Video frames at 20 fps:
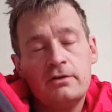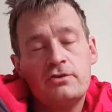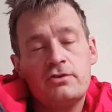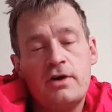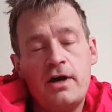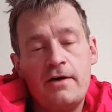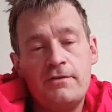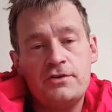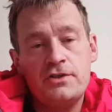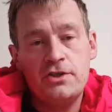
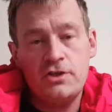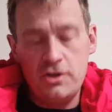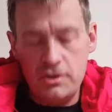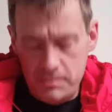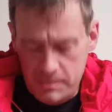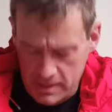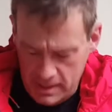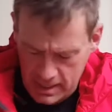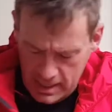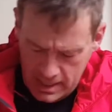draft
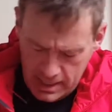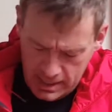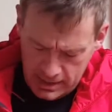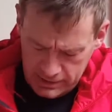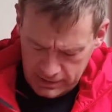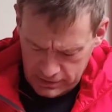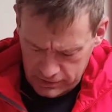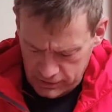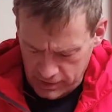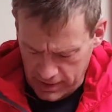tube,
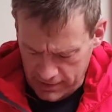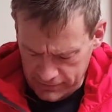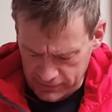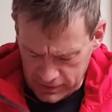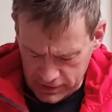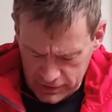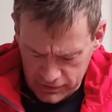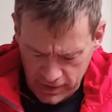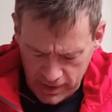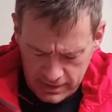and the draft
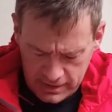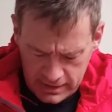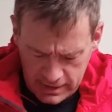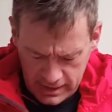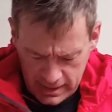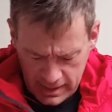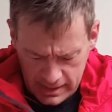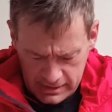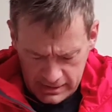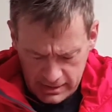
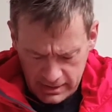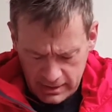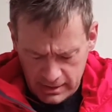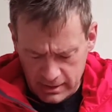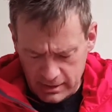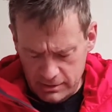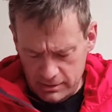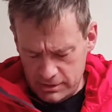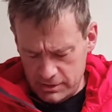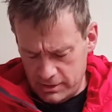extractor has a
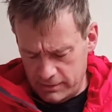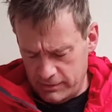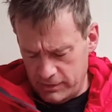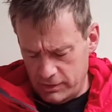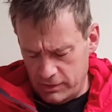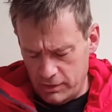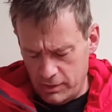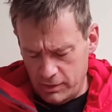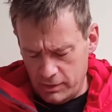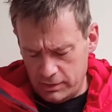sort of a
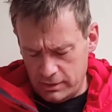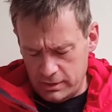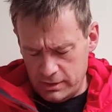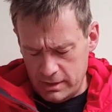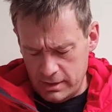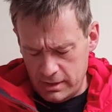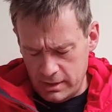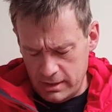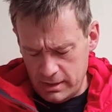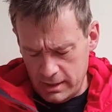
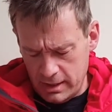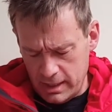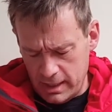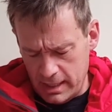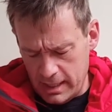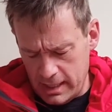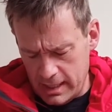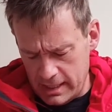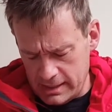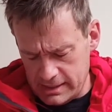
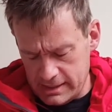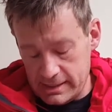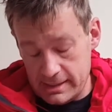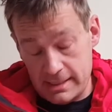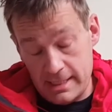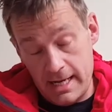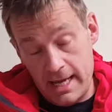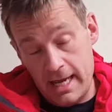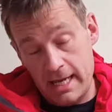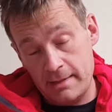
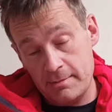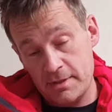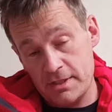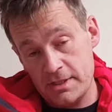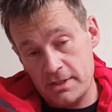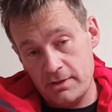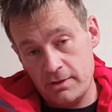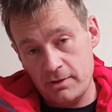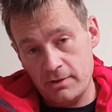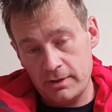non-snag
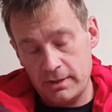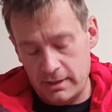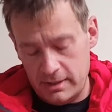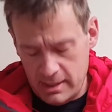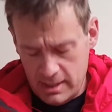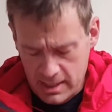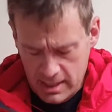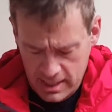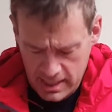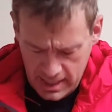material on it,
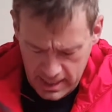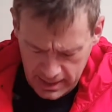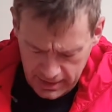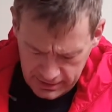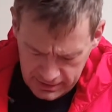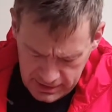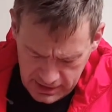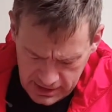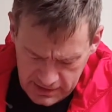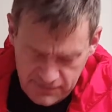and
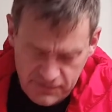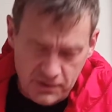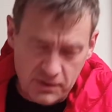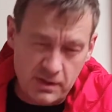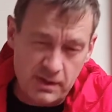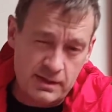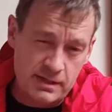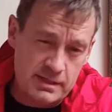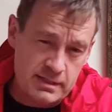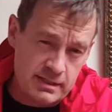it does feel
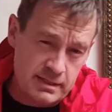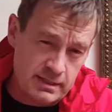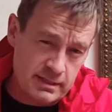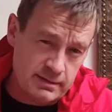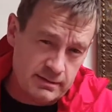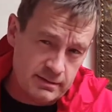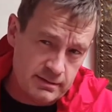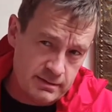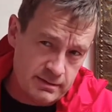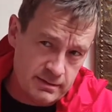like
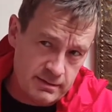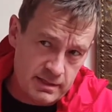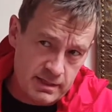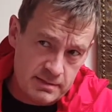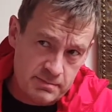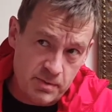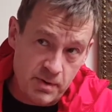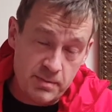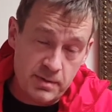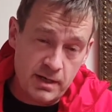there's
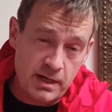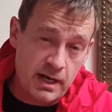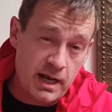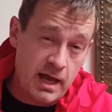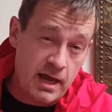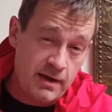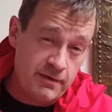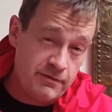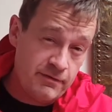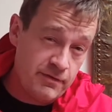probably a
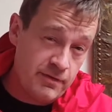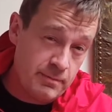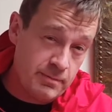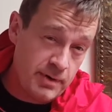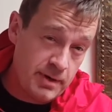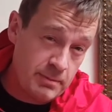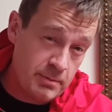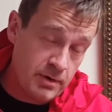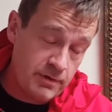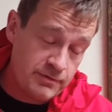layer of
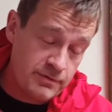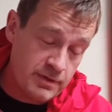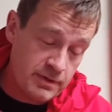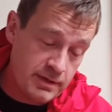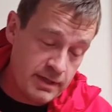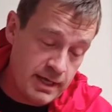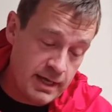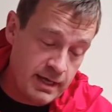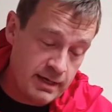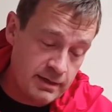primaloft
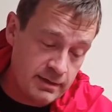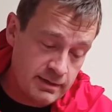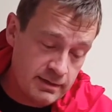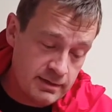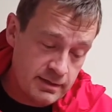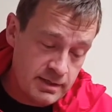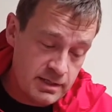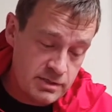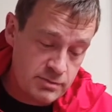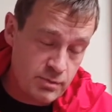in there
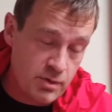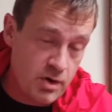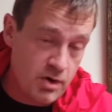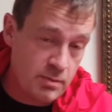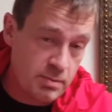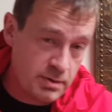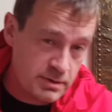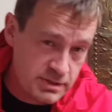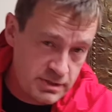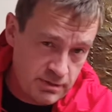as
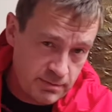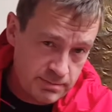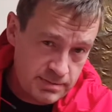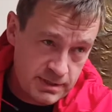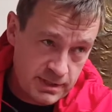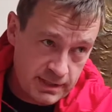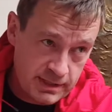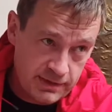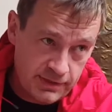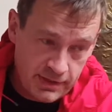well, but it's not
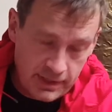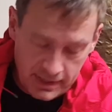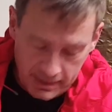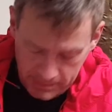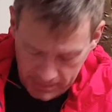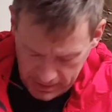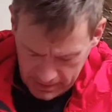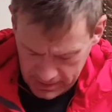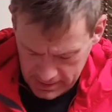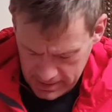particularly thick.
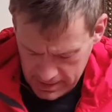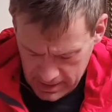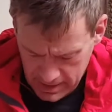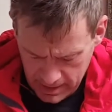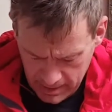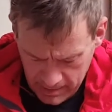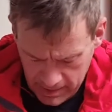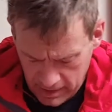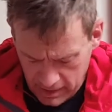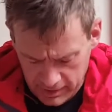But
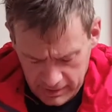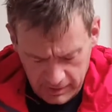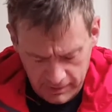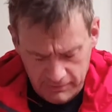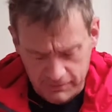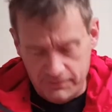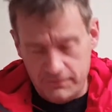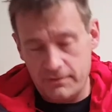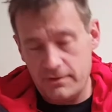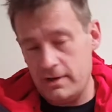I mean, I
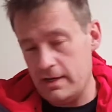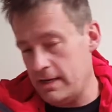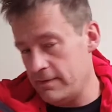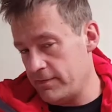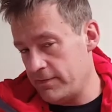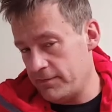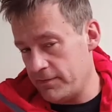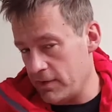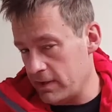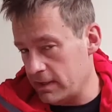don't
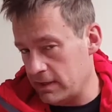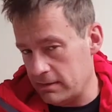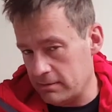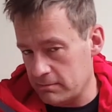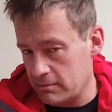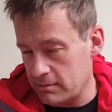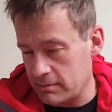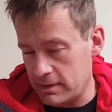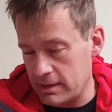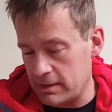ever
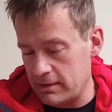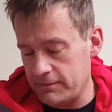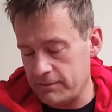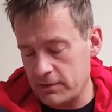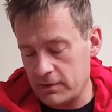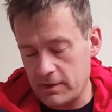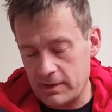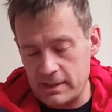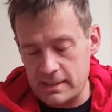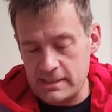find that I
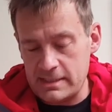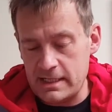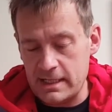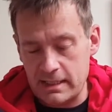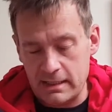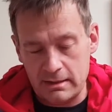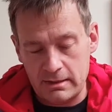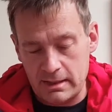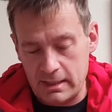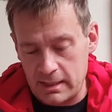feel like there's
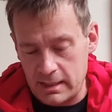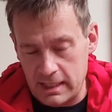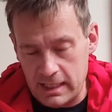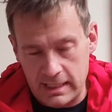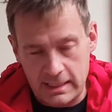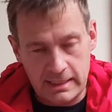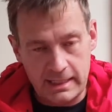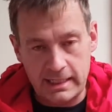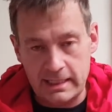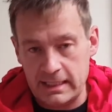any
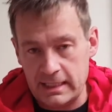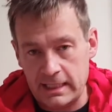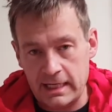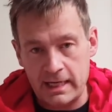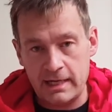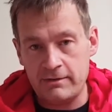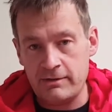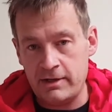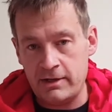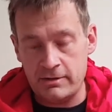heat leaking
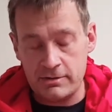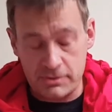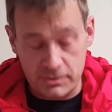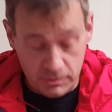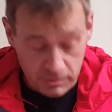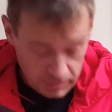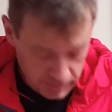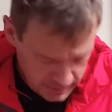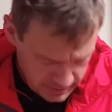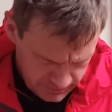out of there at
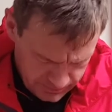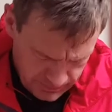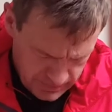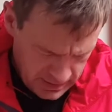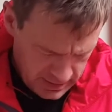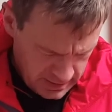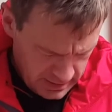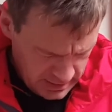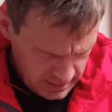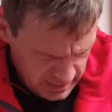all.
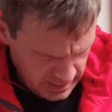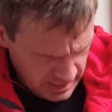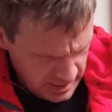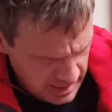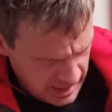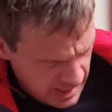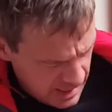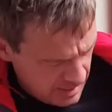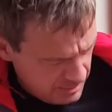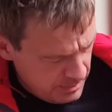
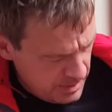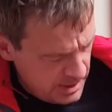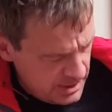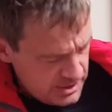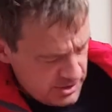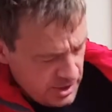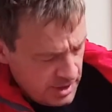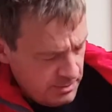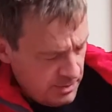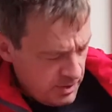But
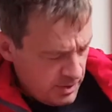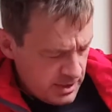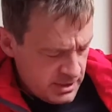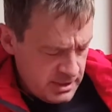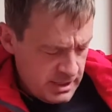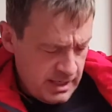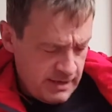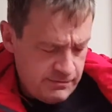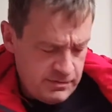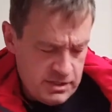inside
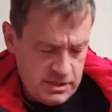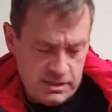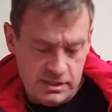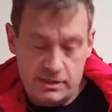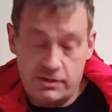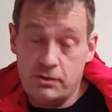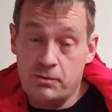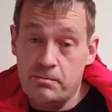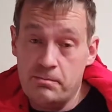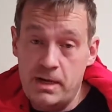pockets, you have just a
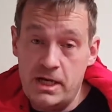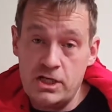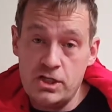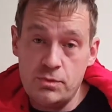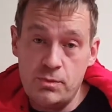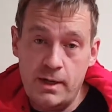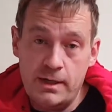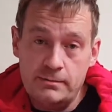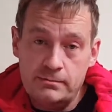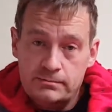little
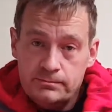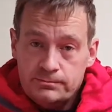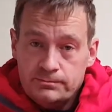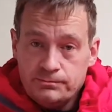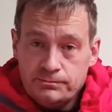mesh one.